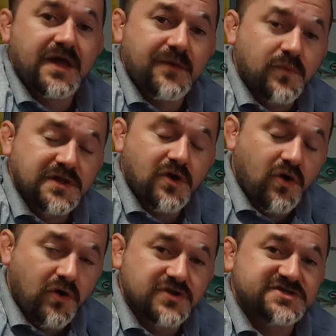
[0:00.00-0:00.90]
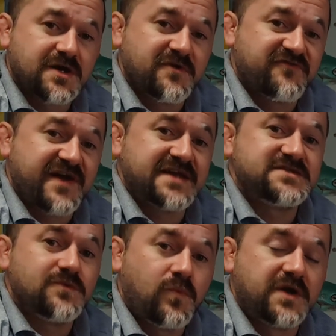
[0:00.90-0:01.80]
will also
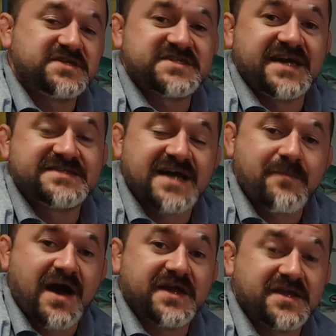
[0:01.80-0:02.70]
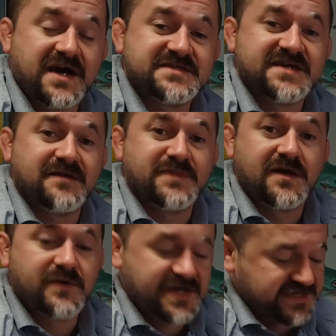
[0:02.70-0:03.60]
affect what its daytime high and nighttime
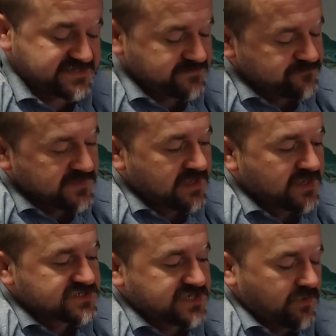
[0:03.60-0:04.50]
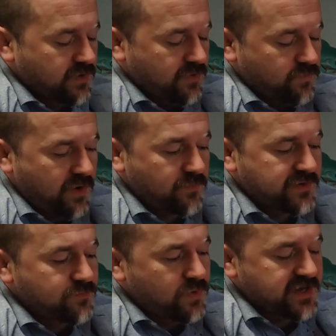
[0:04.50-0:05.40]
low is. So what
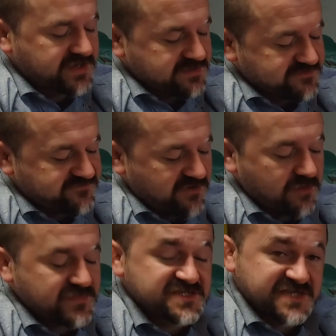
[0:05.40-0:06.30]
we're working from is